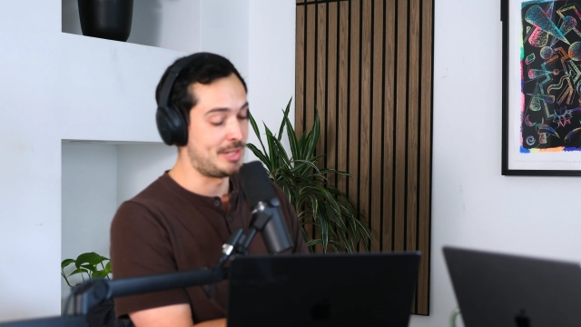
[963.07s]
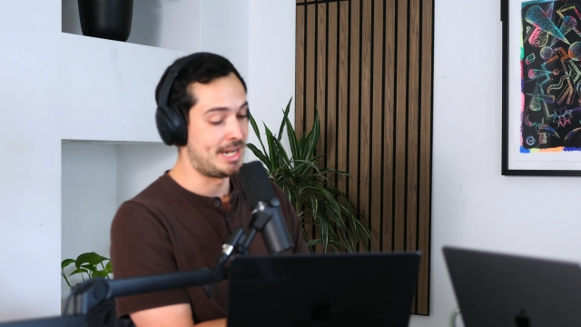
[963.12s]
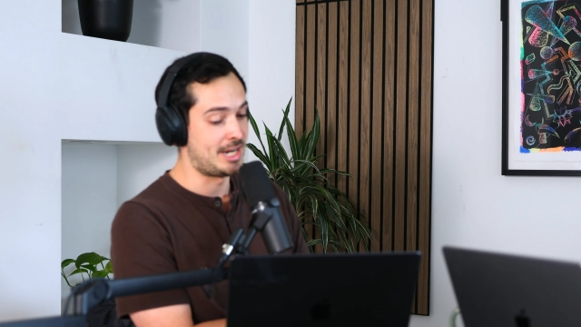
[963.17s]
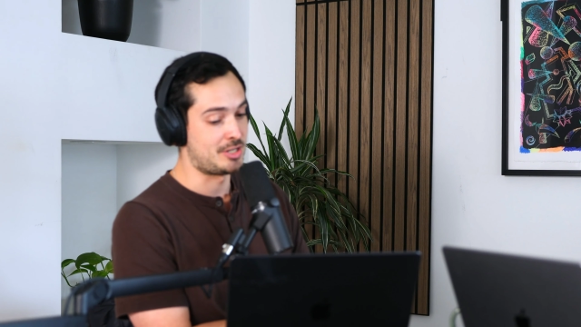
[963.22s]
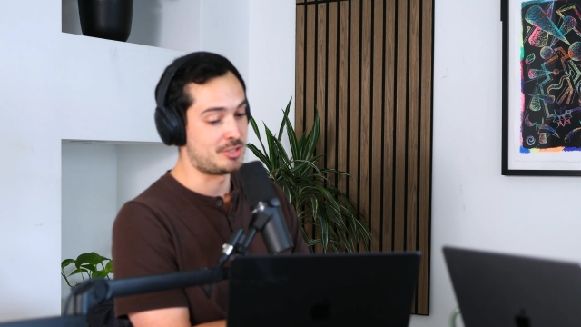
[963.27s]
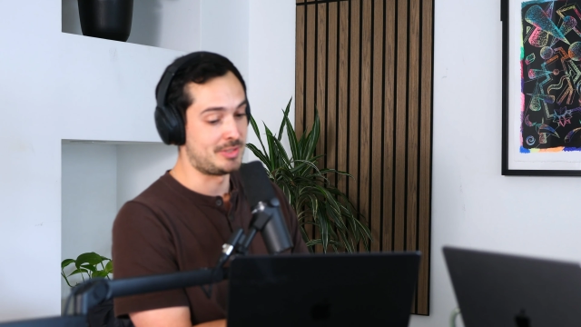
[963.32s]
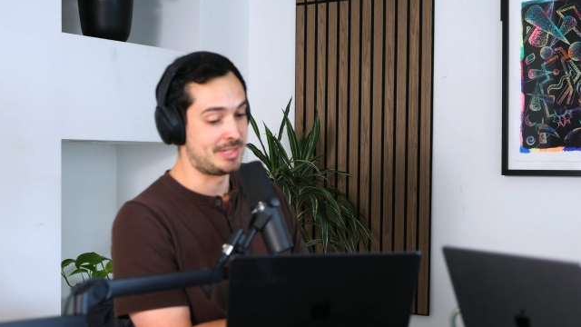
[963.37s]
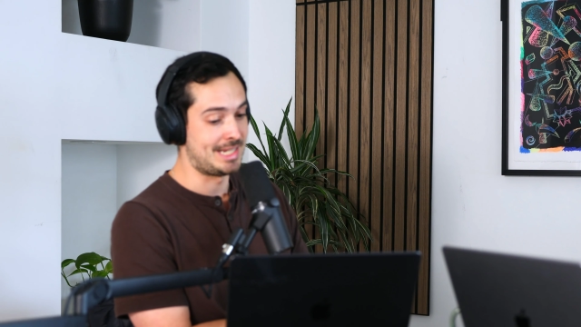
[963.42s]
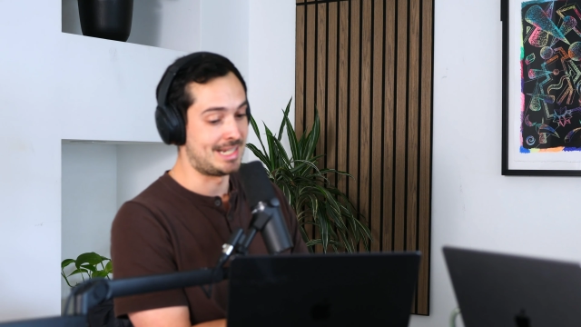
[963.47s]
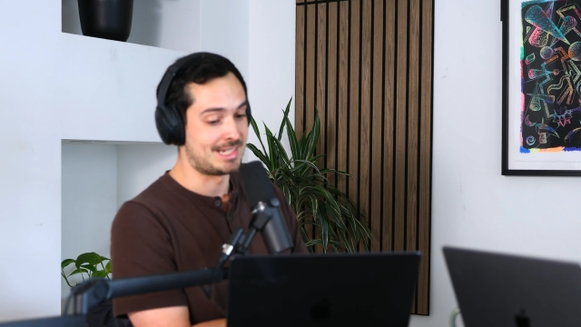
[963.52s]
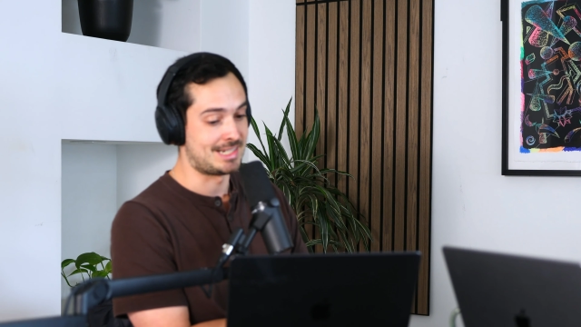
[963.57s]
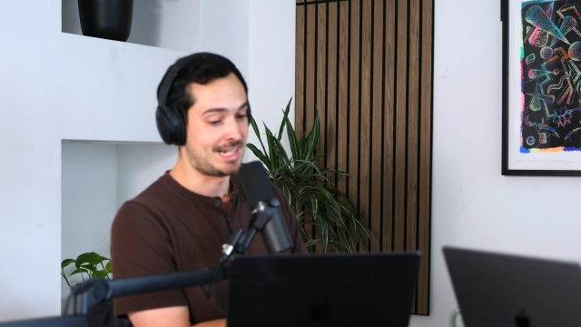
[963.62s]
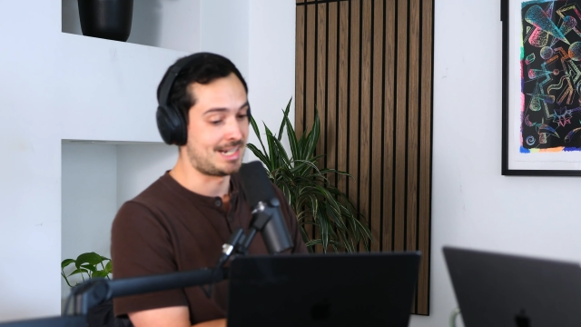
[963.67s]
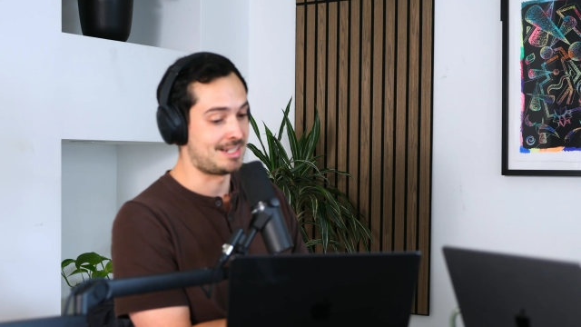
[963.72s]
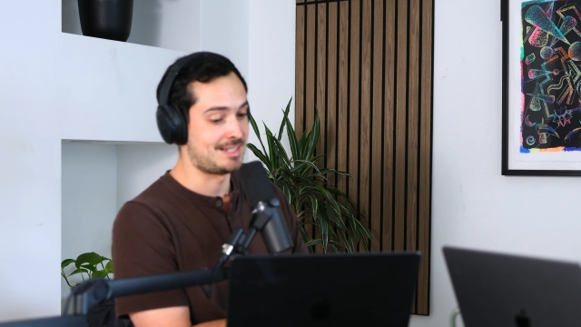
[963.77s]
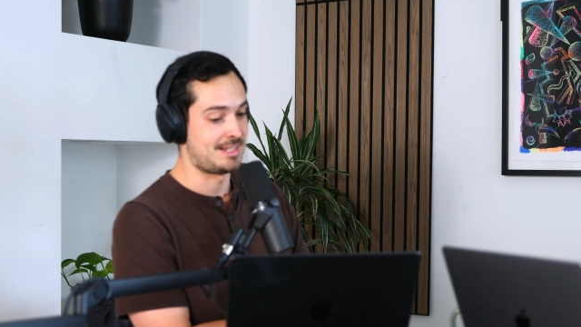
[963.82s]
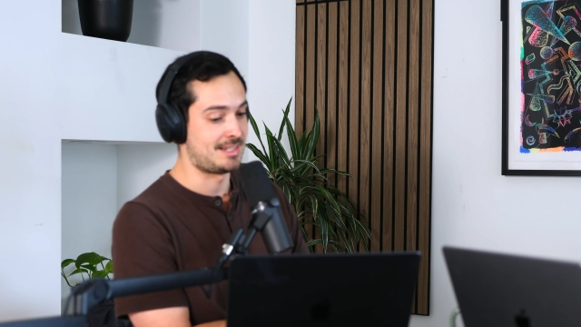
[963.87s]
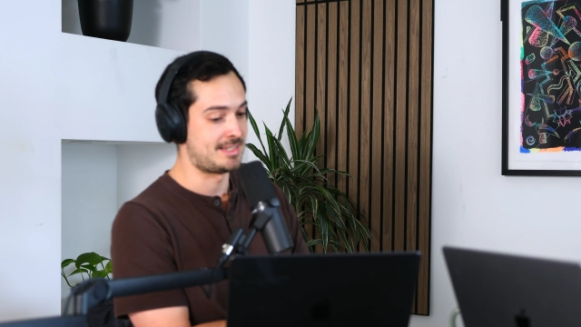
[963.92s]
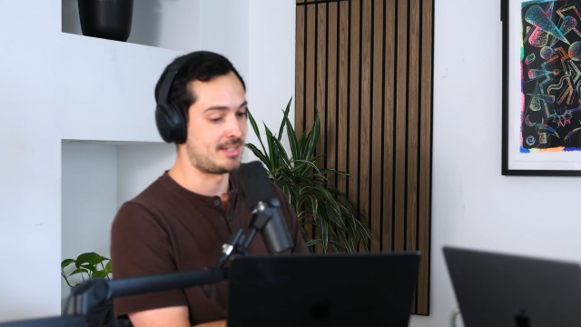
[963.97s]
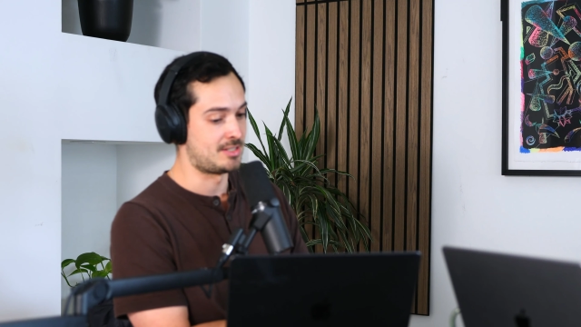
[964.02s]
we actually get
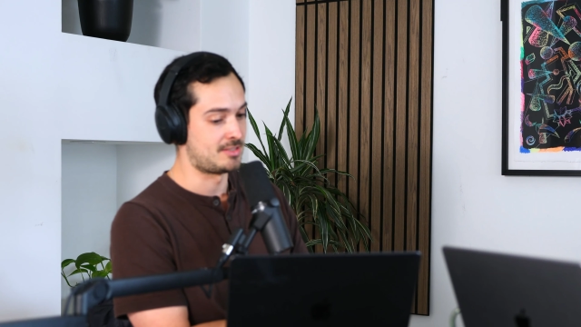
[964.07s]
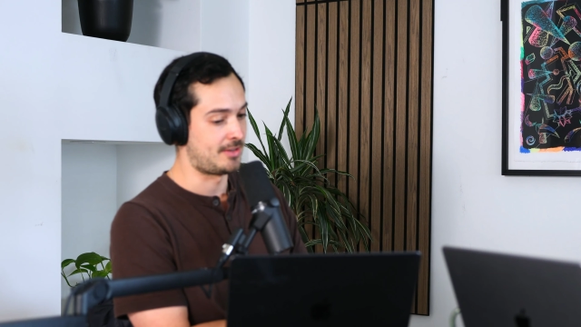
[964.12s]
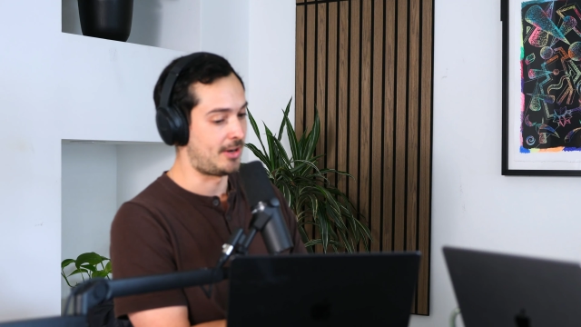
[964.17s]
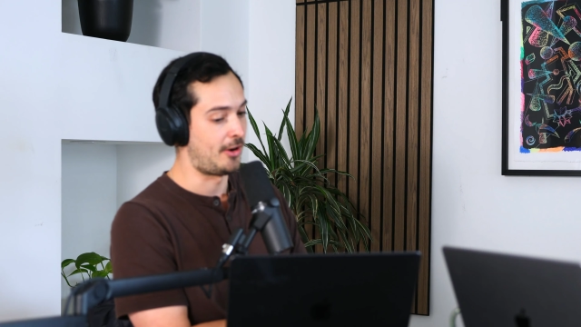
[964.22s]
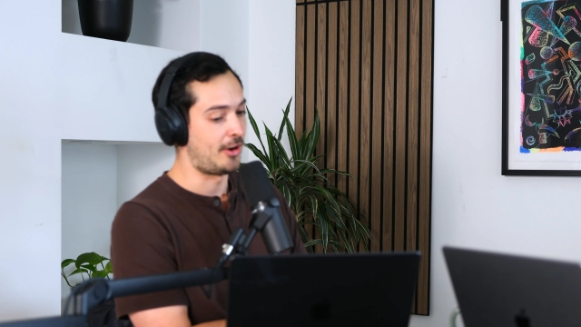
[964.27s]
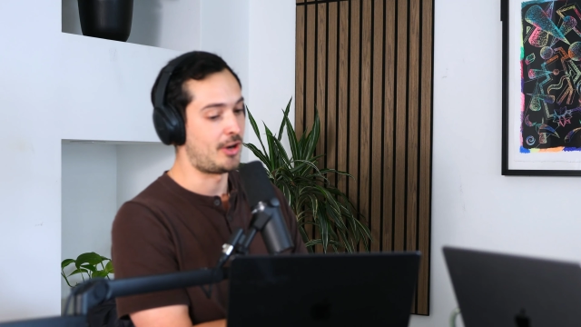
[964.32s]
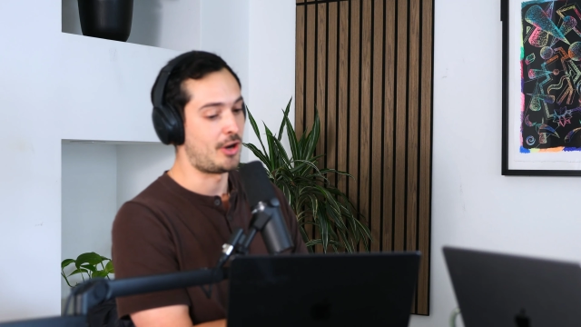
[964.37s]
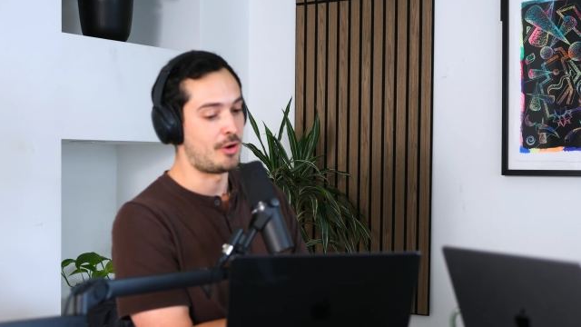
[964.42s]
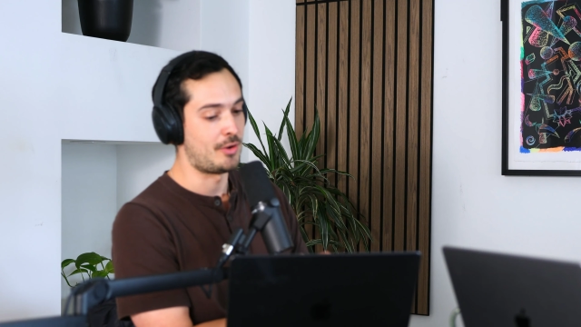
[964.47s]
text that sounds very